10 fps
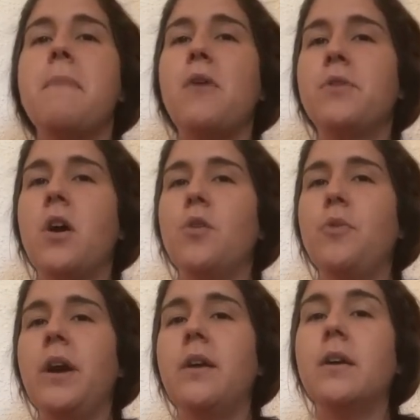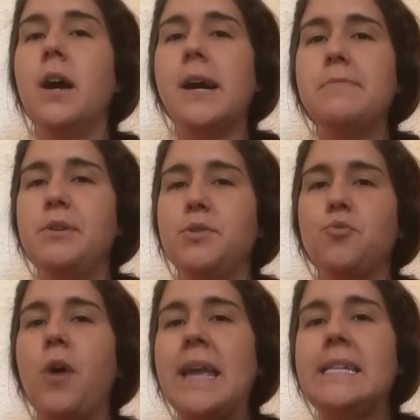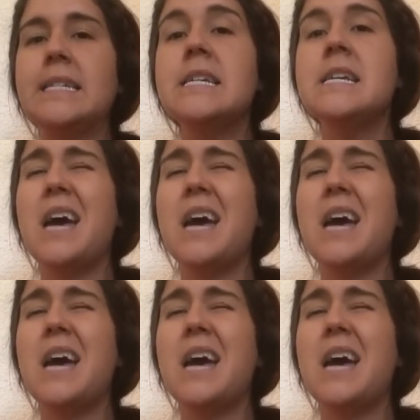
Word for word: Mountain Hardwear. Um, it was white.